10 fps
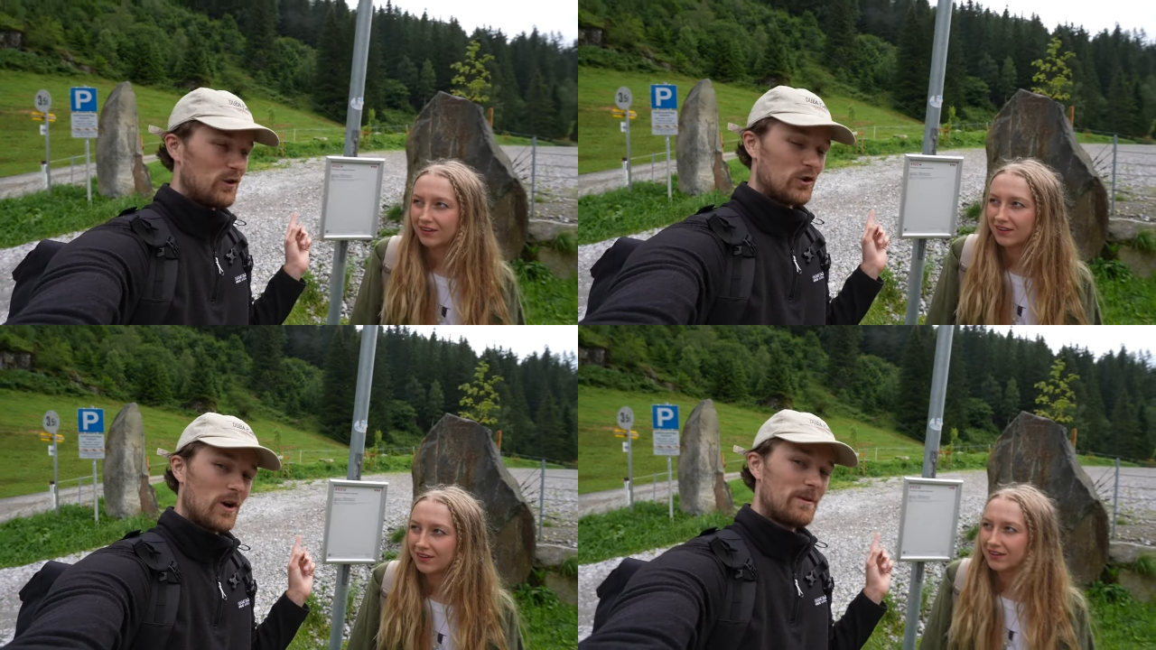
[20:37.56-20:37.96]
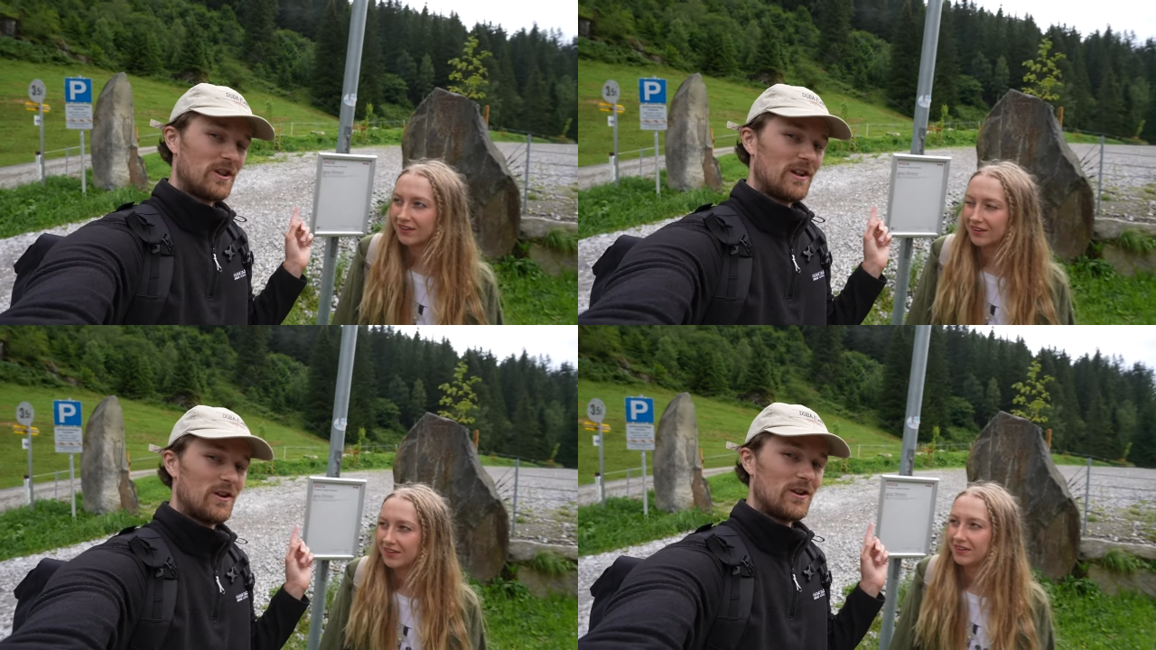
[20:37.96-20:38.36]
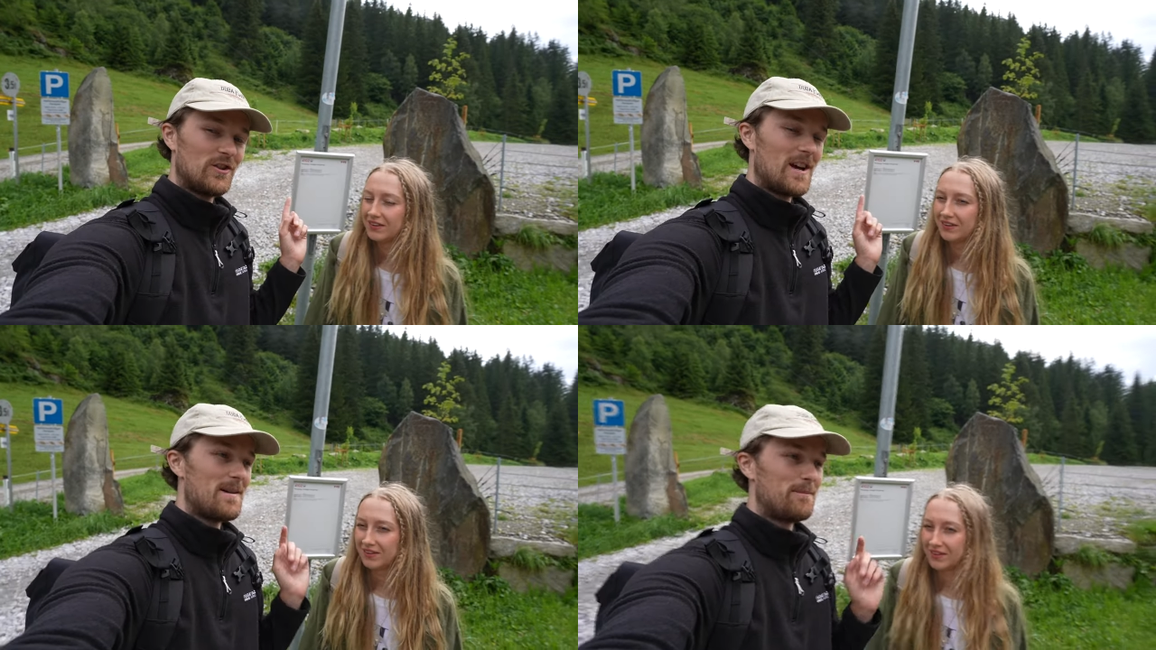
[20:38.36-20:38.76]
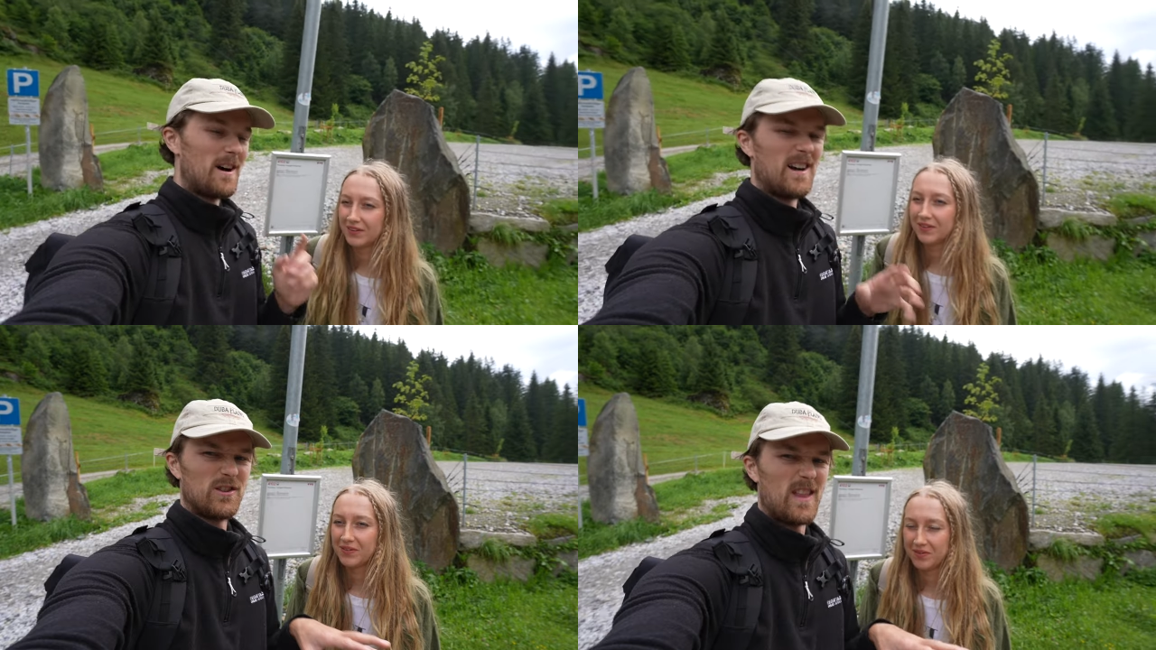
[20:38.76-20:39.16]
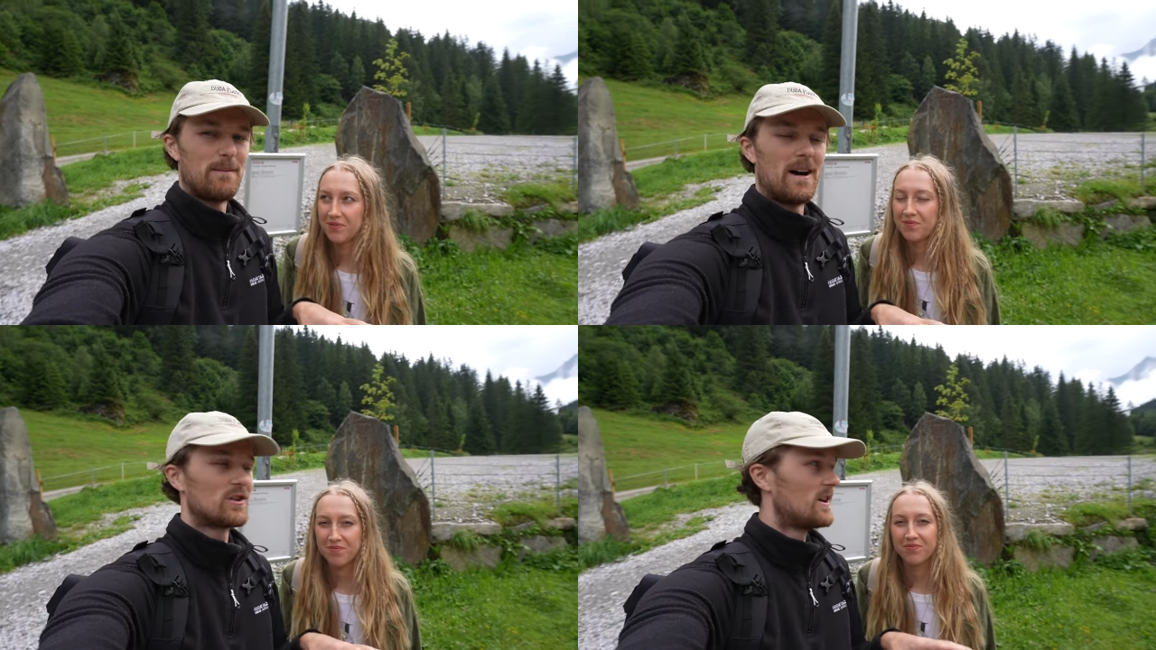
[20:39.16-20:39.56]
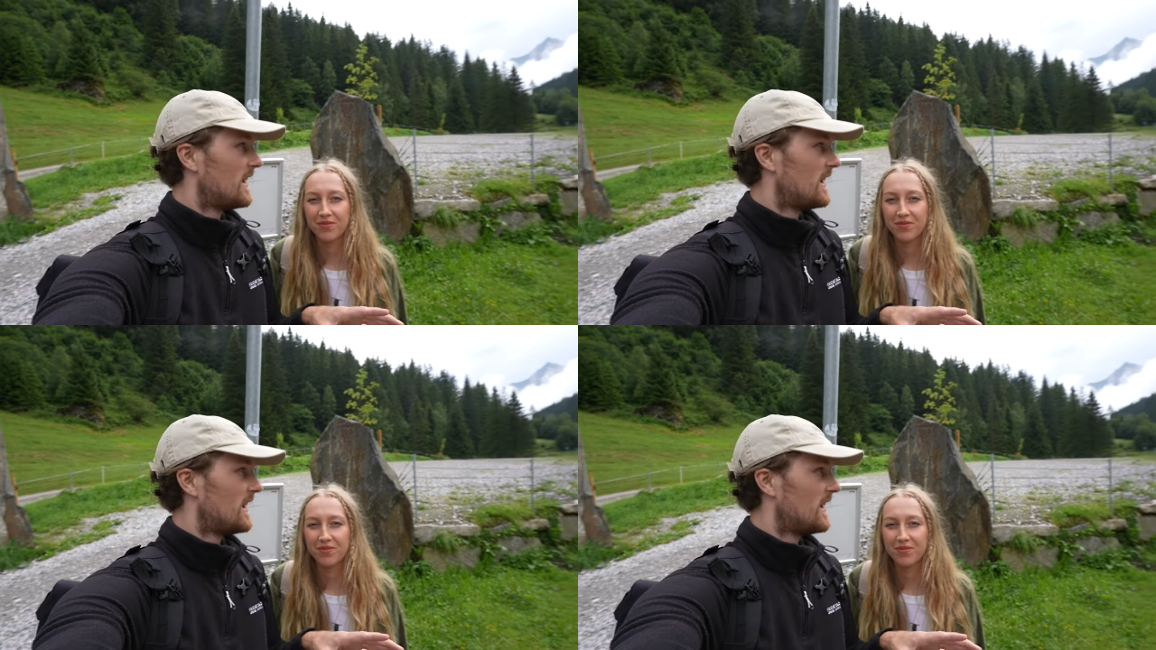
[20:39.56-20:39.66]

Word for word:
Speaker 1: Not sure how much it's going to cost yet, but it's not that much.